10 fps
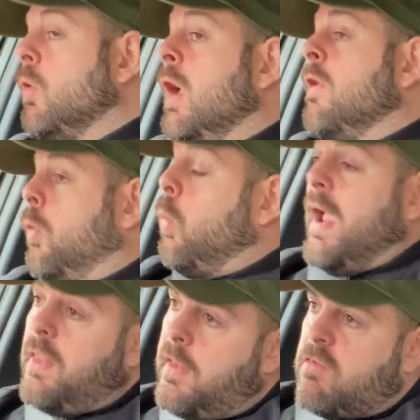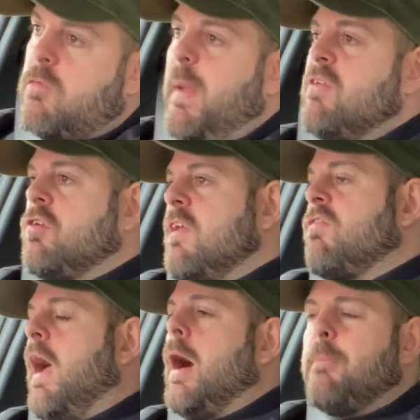the way that the suspension
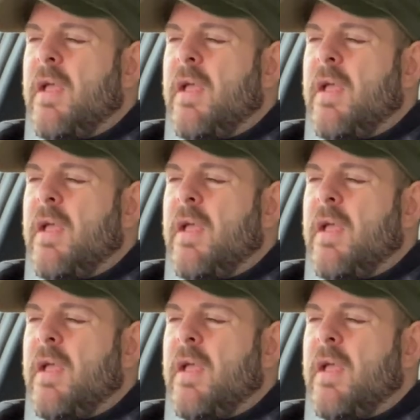is set up,